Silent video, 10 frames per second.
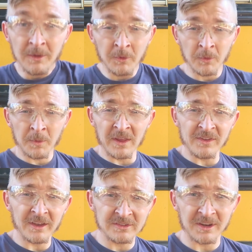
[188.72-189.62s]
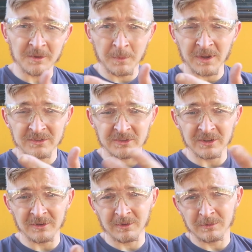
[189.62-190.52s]
And then when we paint the outside of the bus,
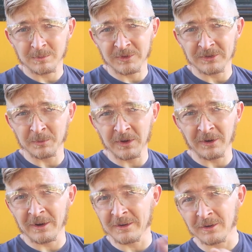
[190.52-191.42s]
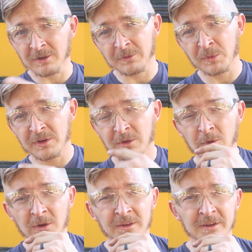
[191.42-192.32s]
it'll disappear and it'll look pretty
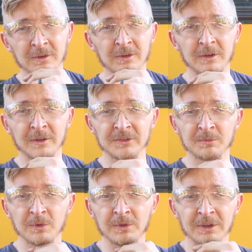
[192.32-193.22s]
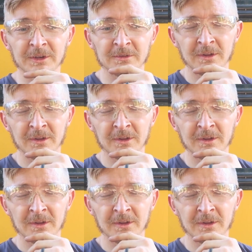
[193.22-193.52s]
cool. I think it'll look really smooth looking.